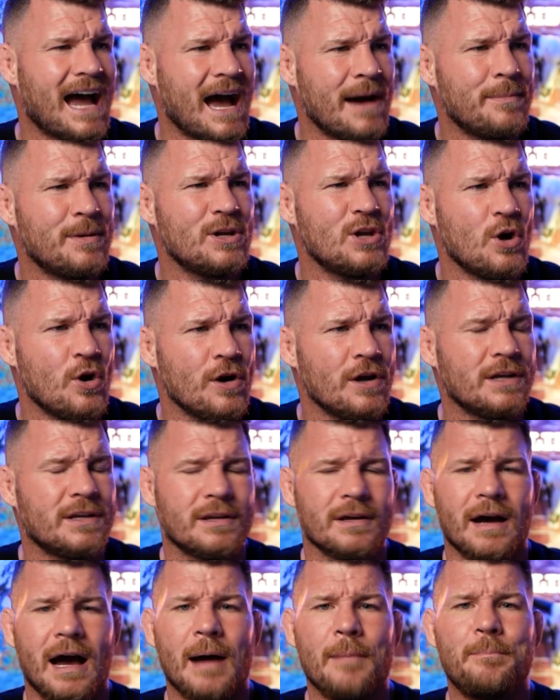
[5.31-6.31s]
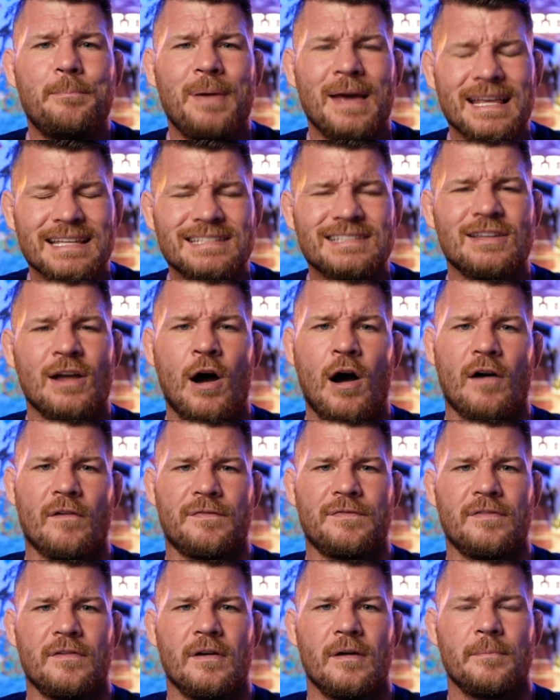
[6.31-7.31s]
I'm annoyed. I'm pissed
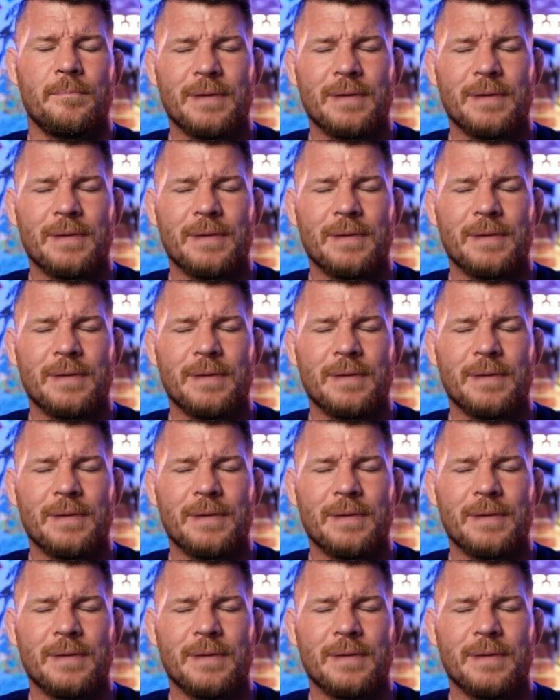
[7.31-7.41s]
off